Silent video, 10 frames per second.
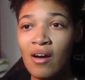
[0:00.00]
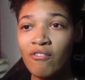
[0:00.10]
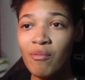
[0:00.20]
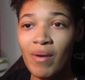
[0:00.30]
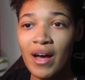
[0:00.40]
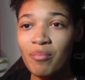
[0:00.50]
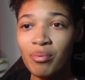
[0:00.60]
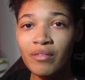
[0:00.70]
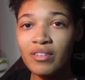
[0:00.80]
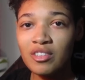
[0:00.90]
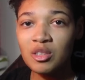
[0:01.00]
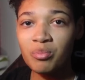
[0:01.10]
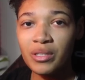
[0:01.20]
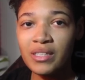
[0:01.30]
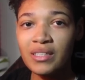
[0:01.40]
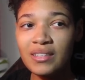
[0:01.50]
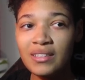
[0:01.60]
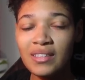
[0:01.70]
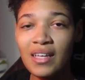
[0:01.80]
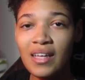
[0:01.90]
from my previous
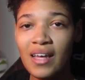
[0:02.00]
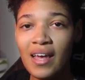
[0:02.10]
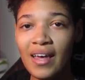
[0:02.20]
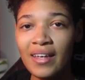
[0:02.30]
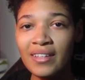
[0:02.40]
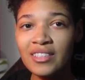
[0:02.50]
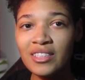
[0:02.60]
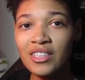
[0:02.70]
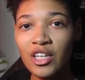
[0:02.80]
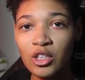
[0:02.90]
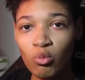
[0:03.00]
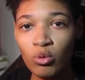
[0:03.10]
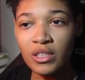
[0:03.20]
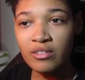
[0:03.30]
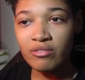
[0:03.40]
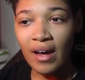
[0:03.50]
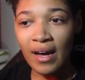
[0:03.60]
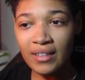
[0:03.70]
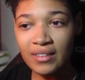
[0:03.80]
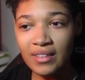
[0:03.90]
experience, it's just it's really
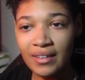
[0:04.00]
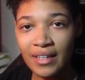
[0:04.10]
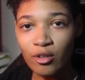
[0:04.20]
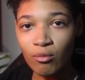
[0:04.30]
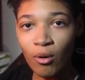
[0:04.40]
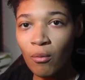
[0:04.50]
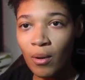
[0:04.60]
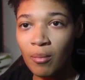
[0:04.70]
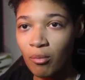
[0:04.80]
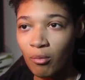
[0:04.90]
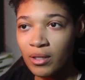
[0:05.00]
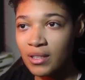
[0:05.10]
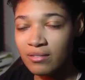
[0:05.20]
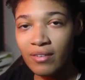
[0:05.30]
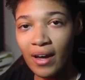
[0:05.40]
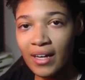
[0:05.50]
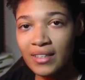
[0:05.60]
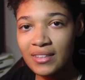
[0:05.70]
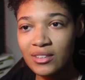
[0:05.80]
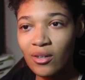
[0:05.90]
fast and they grow up really
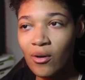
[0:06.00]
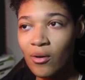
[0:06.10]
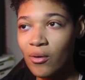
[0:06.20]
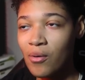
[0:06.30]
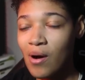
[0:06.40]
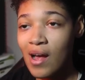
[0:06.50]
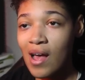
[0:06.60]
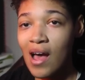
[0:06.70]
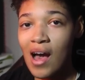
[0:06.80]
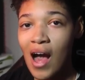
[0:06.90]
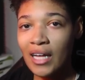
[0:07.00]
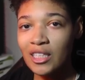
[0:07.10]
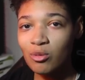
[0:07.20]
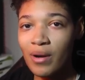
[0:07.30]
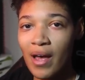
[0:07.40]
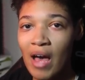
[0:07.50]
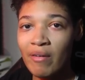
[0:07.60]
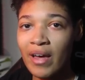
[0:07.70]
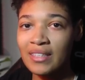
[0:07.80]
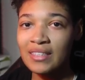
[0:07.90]
fast so i just want to have
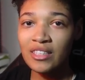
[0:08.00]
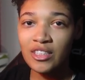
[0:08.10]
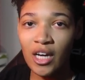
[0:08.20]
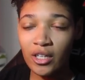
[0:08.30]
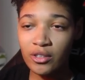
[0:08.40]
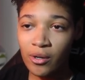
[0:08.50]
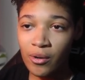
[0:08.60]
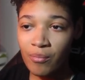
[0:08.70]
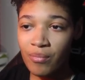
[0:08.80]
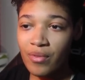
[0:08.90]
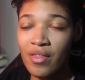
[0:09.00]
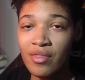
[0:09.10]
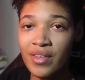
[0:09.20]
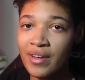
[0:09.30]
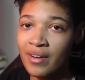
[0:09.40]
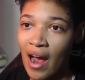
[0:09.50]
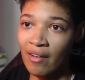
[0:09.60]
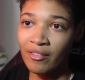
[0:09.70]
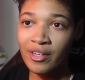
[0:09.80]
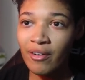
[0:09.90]
it as he's a young adult and then
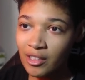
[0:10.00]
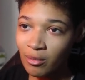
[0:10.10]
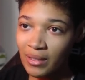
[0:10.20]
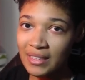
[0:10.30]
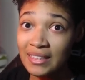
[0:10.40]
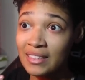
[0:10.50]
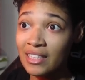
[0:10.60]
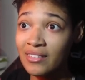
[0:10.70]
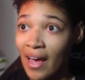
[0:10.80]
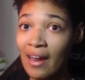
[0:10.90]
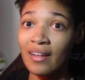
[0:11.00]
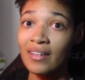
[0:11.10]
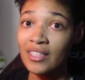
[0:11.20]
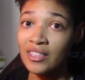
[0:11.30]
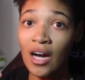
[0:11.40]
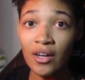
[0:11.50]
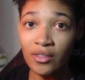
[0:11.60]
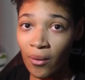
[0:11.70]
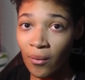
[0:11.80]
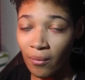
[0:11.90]
after he graduates he's still technically a young
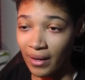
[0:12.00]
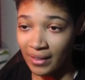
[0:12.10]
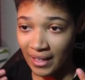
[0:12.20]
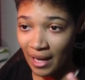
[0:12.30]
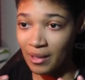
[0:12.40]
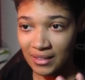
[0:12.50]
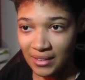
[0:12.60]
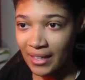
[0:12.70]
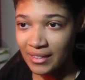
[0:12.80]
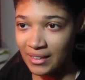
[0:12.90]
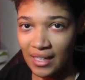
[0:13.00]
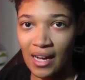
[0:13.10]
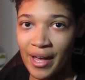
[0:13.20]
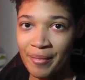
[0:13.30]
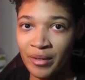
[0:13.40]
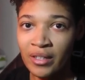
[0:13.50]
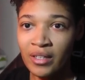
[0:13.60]
adult at that stage in time